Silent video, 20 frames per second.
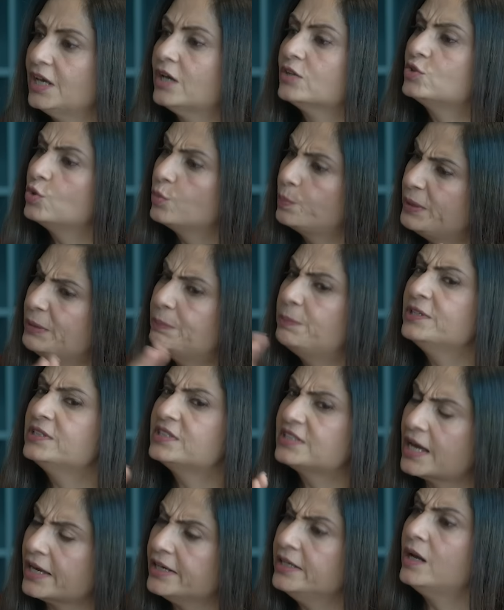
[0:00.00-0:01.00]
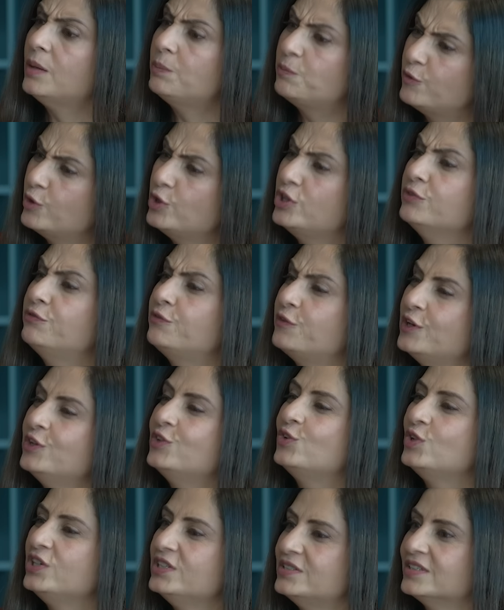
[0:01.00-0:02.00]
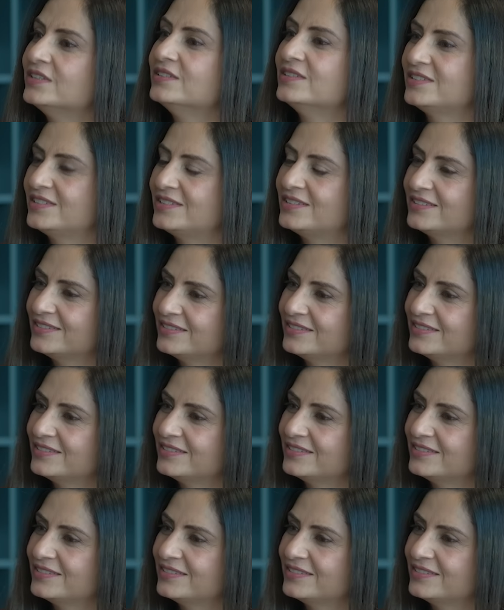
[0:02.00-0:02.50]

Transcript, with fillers: Yeah, so Sony people sign so up for different have, reasons.